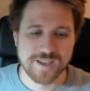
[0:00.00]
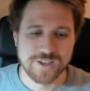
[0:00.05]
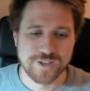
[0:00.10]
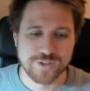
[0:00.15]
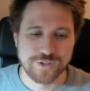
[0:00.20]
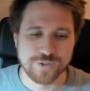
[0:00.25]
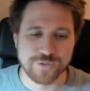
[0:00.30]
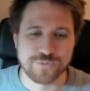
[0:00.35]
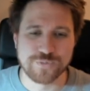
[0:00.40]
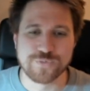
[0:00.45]

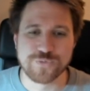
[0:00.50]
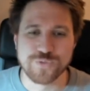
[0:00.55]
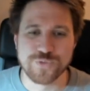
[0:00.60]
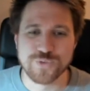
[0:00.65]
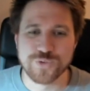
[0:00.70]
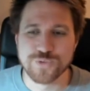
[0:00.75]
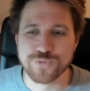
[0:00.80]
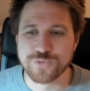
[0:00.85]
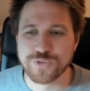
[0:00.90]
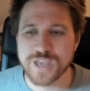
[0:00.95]

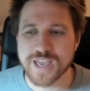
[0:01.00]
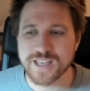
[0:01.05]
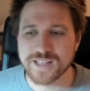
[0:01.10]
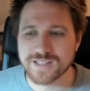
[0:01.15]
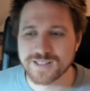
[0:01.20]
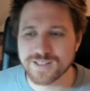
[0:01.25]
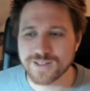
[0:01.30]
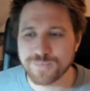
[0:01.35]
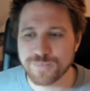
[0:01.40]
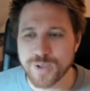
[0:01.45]
you've
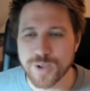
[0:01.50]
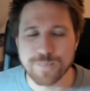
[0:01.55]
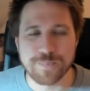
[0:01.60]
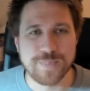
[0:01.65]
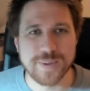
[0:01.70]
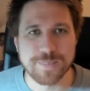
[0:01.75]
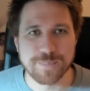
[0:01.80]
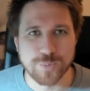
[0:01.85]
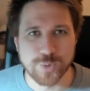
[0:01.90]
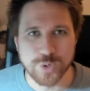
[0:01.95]
gained a
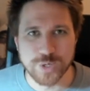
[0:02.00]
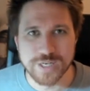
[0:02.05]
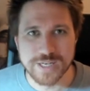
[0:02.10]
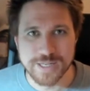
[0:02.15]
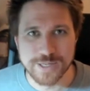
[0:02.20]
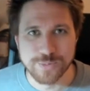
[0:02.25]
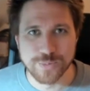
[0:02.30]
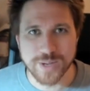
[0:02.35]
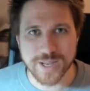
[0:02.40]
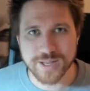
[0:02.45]
bit more
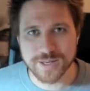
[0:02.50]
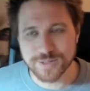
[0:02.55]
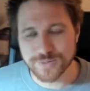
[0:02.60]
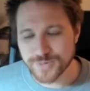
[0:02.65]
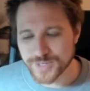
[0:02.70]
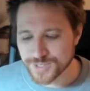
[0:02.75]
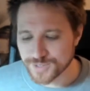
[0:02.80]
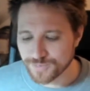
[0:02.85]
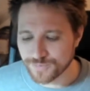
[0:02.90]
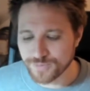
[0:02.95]
leeway in the
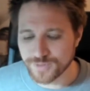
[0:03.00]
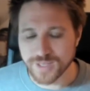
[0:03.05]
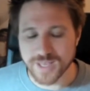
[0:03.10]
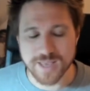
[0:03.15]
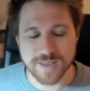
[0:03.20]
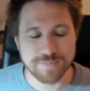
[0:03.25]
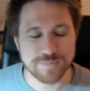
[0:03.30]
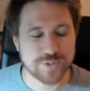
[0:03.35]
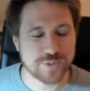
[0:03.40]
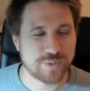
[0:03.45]
rest of the
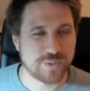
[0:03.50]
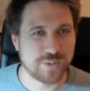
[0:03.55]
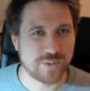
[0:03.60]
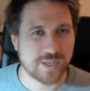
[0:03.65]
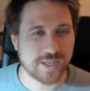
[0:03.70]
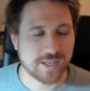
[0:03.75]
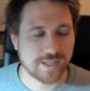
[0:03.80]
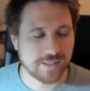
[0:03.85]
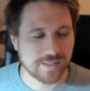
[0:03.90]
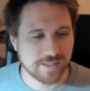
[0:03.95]
game, so you
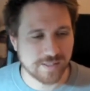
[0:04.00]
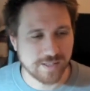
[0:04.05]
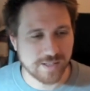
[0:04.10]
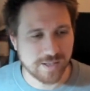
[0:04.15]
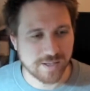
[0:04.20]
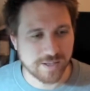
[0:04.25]
can